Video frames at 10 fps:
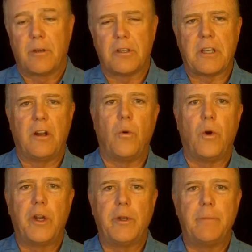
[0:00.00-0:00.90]
Because they
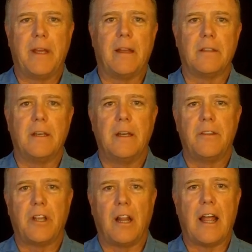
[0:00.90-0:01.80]
don't want to admit
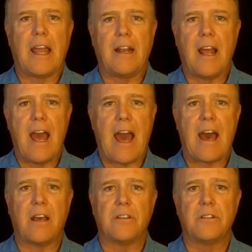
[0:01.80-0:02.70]
that light
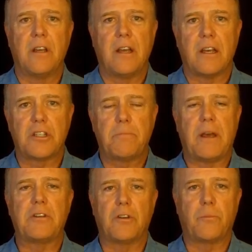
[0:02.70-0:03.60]
has a
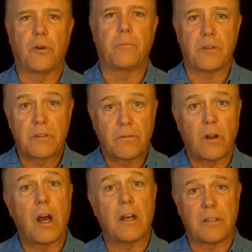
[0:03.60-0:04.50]
special purpose
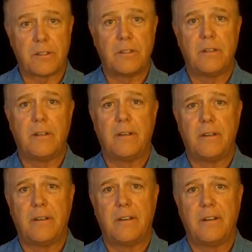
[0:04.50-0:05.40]
for us.
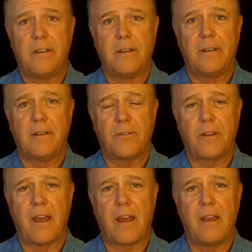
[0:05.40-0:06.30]

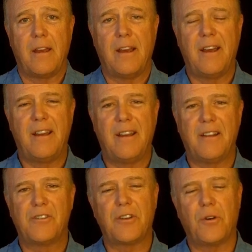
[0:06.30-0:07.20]
Okay?
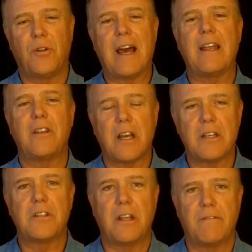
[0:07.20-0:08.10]
So light
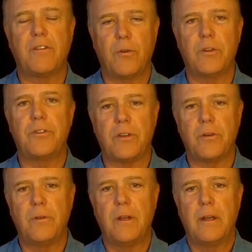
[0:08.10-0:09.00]
does influence
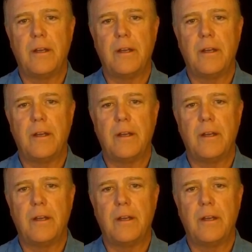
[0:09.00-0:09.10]
you.